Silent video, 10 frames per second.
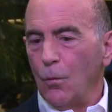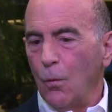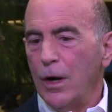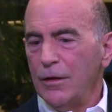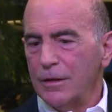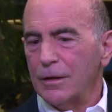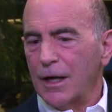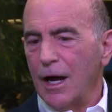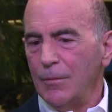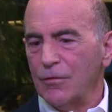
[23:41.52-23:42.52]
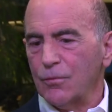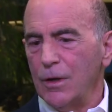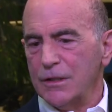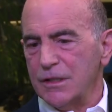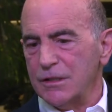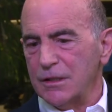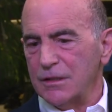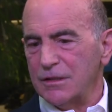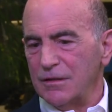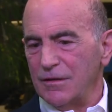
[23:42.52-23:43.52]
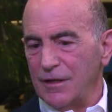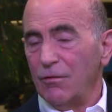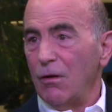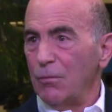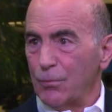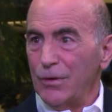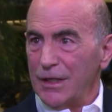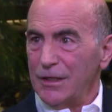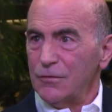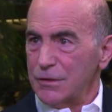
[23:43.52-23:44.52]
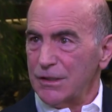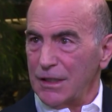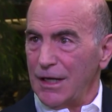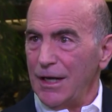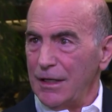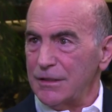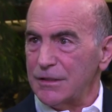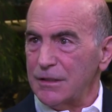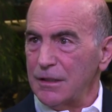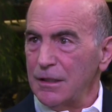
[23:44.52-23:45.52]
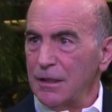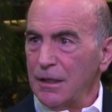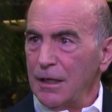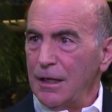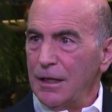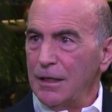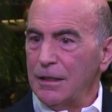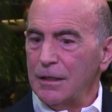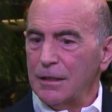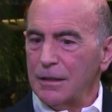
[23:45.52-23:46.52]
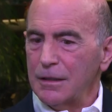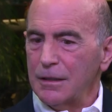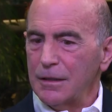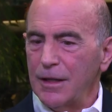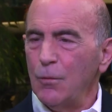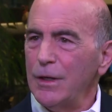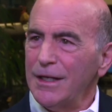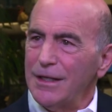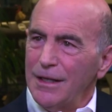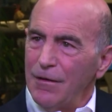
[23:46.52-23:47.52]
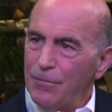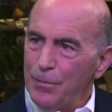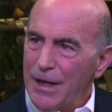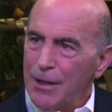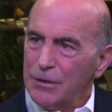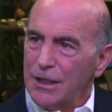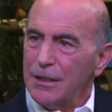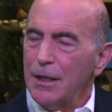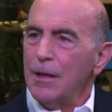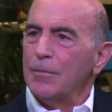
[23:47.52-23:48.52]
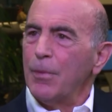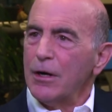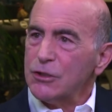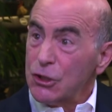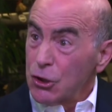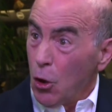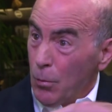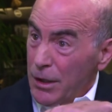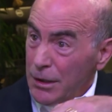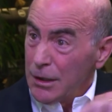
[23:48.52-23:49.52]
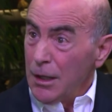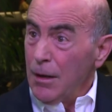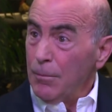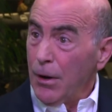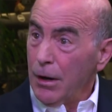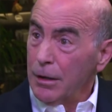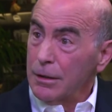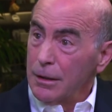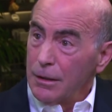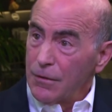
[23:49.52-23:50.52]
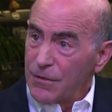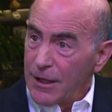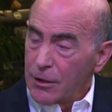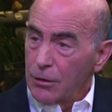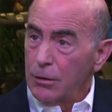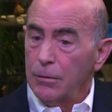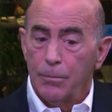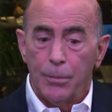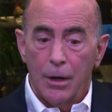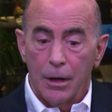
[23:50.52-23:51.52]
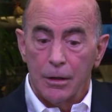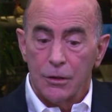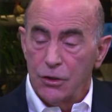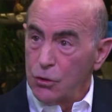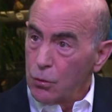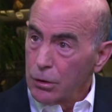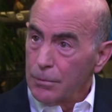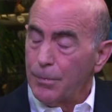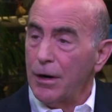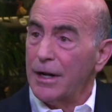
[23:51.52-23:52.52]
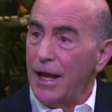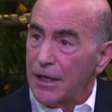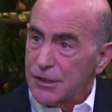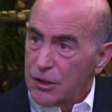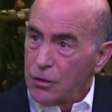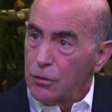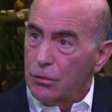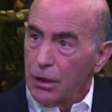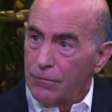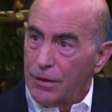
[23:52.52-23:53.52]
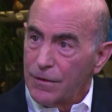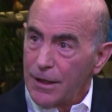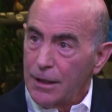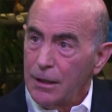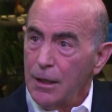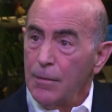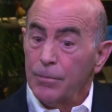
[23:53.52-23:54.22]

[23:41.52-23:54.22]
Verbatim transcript: one of the common threads is, is they're all pretty interesting guys. Yeah. And they wouldn't have been able to part showman, part thinker, part doer, part executor of the thing,